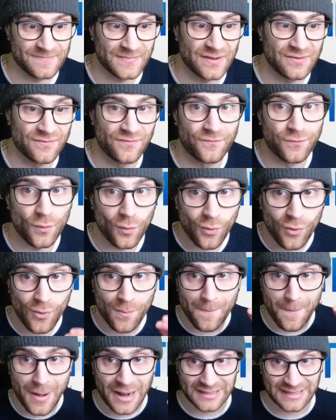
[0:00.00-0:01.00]
For
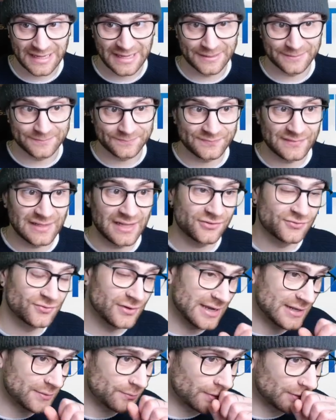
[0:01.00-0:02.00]
money. Let's
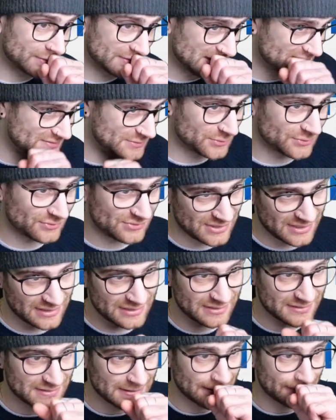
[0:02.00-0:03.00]
read what David Ornstein
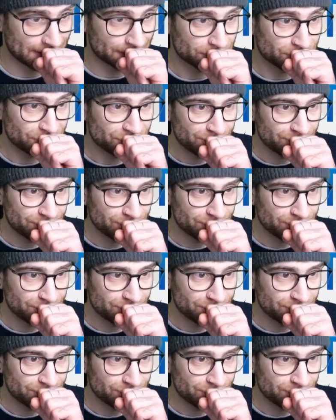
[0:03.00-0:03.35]
is saying.